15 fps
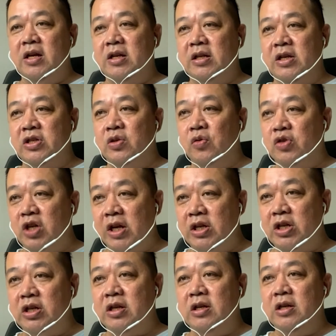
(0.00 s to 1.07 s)
There's no
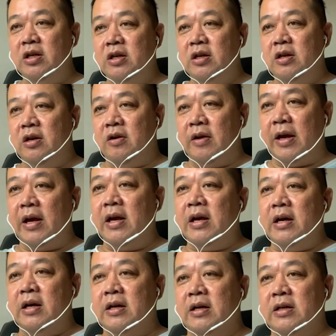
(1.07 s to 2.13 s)
change, right?
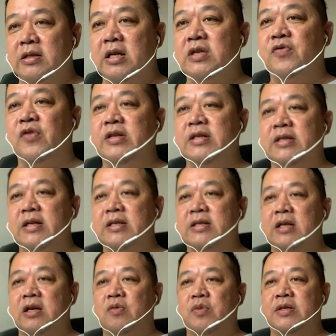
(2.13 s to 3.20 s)
Just for
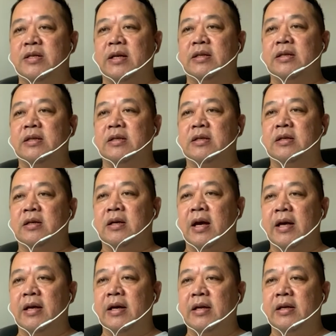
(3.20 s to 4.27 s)
instance, we started
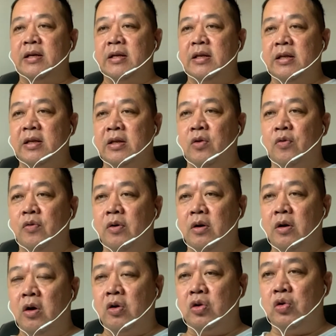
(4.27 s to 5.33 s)
iGet in
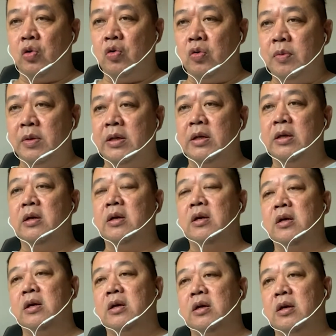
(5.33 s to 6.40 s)
October,
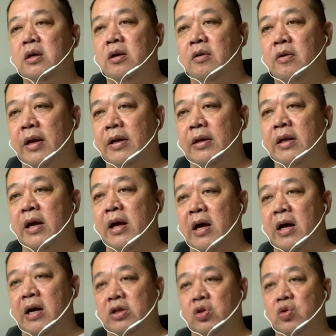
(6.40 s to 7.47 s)
all right,
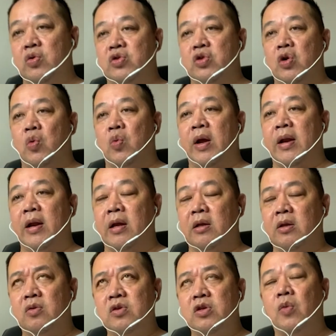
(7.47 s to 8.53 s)

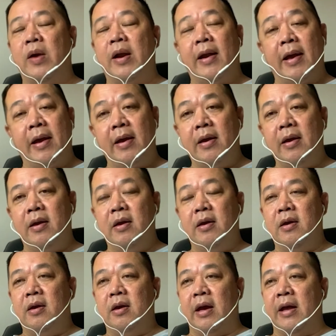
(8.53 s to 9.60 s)
2019,
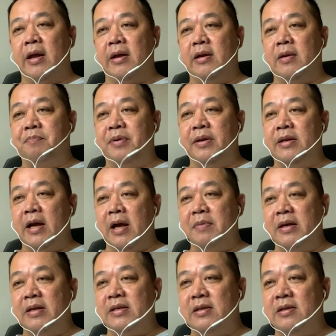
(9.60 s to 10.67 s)
and the pandemic